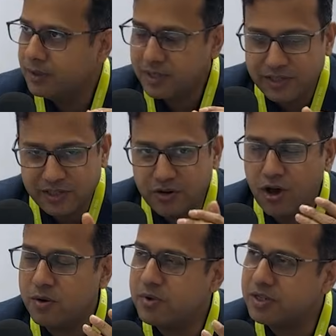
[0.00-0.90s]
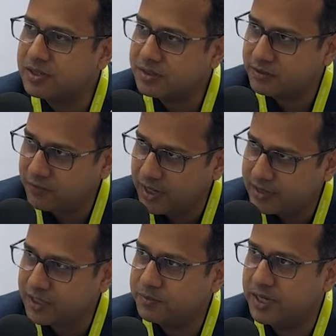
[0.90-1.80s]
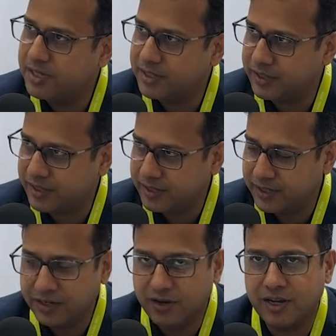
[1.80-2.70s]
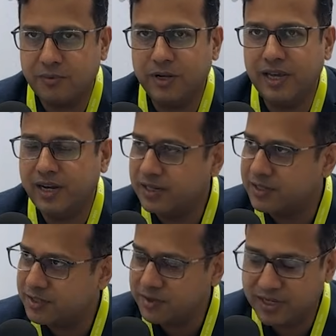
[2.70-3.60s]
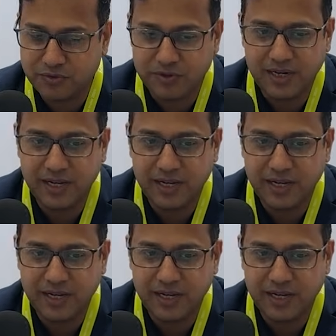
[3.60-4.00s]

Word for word: There is enormous waste is being generated in our urban areas as well as rural